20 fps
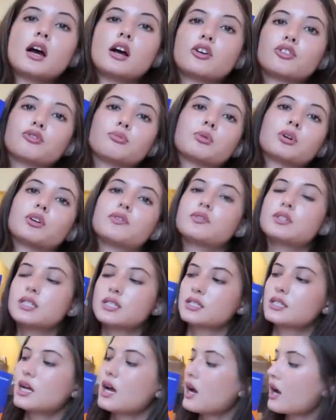I got the Book of
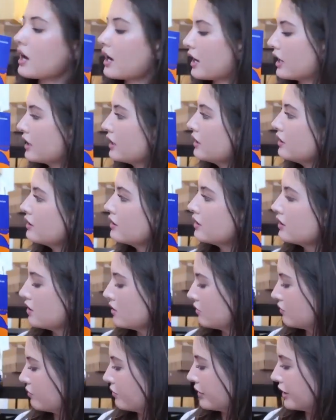Design,
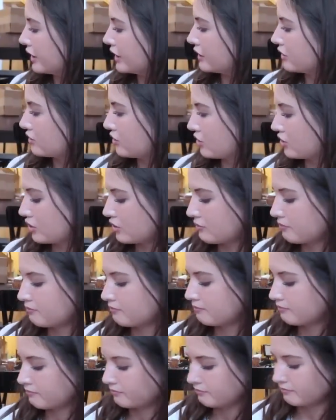which,
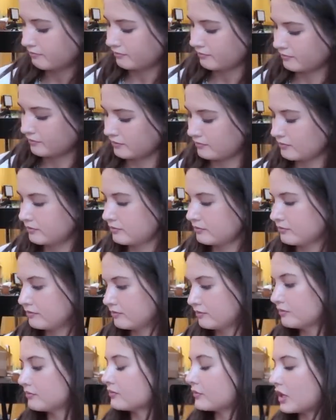
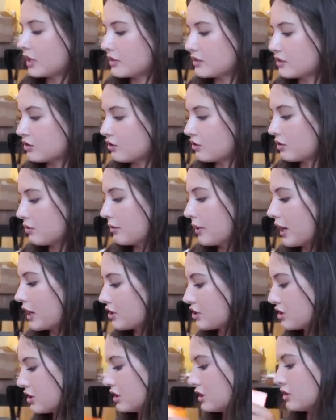as you can
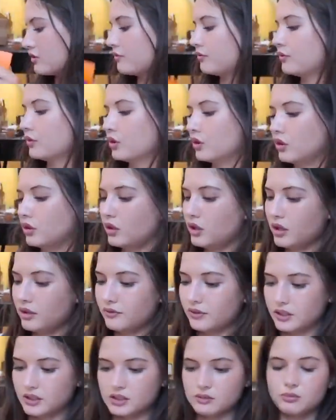imagine, is full
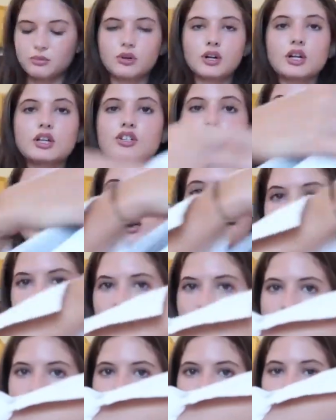of inspiration.
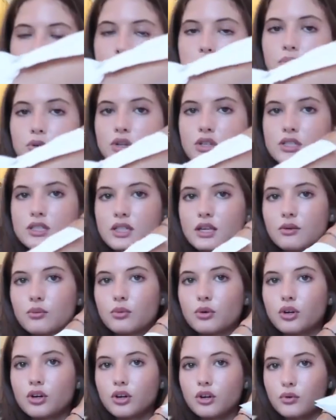I just wanted books
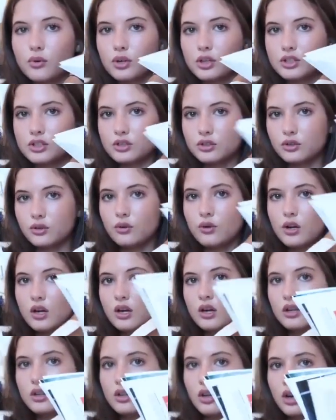that were going to
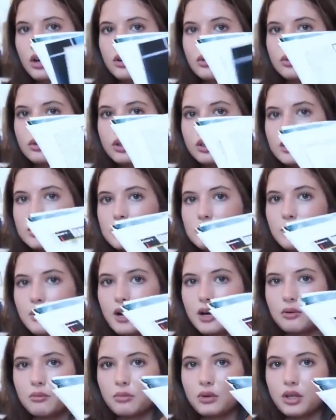not only
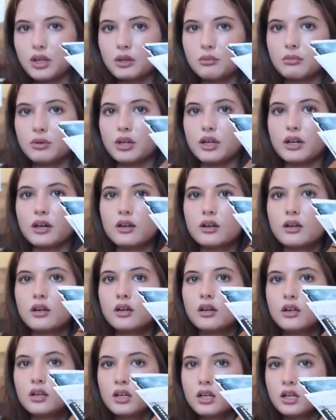inspire me, but
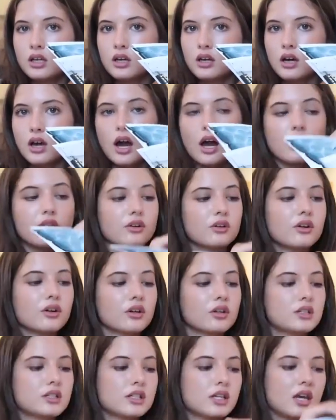
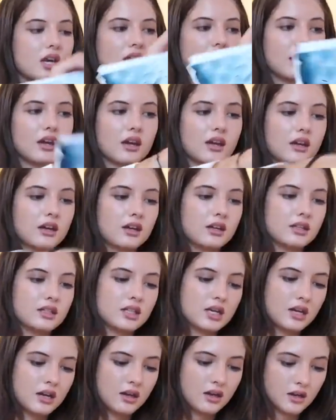others,
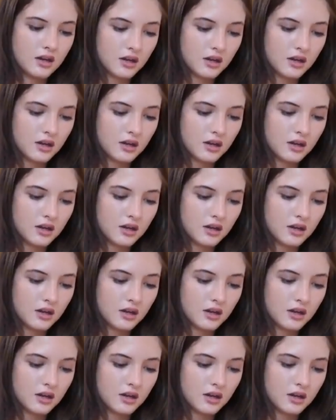and